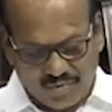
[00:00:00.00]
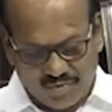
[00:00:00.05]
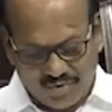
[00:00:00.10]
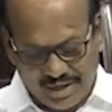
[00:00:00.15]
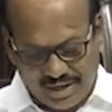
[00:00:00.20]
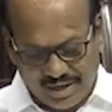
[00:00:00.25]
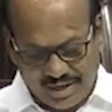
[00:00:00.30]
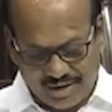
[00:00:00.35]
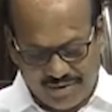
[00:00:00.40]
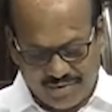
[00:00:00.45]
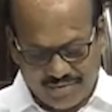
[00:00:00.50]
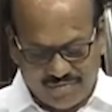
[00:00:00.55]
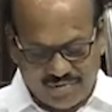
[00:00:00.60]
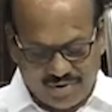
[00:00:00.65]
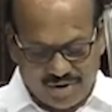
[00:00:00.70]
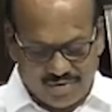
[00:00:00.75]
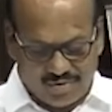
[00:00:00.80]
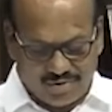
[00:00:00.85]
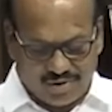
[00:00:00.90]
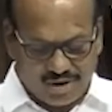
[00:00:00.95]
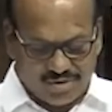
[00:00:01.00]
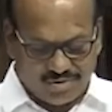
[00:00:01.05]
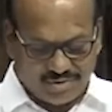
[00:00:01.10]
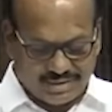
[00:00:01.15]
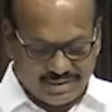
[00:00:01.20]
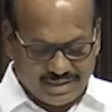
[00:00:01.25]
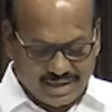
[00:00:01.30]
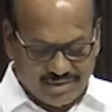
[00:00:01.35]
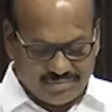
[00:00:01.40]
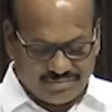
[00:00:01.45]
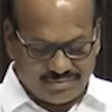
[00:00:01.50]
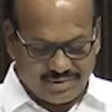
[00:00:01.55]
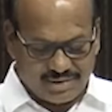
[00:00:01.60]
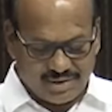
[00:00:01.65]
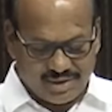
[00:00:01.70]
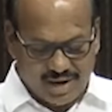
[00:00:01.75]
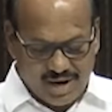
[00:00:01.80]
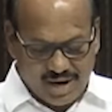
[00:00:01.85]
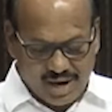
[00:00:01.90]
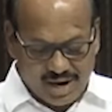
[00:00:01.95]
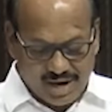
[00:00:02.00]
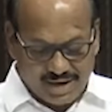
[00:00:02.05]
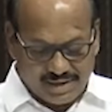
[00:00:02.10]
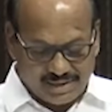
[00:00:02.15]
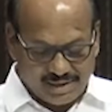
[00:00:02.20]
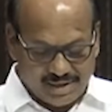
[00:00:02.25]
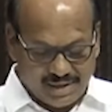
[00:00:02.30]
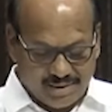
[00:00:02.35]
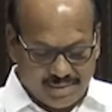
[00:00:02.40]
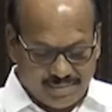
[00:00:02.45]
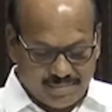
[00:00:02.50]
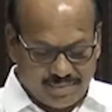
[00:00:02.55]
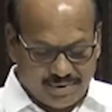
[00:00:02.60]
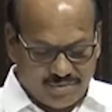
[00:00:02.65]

we found ourselves at a